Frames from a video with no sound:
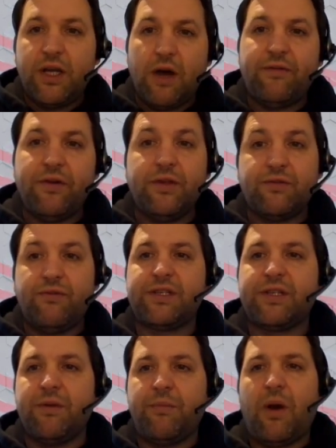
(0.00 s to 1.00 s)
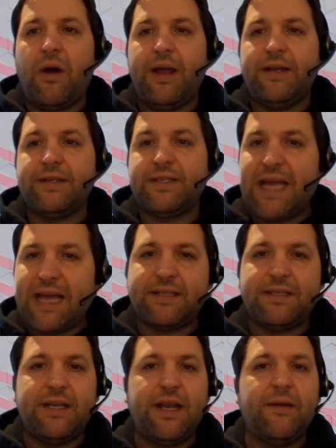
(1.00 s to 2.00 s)
governance, risk compliance,
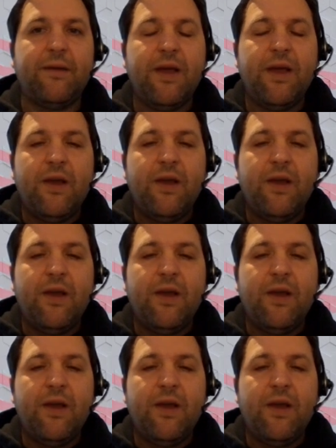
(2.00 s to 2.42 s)
testing,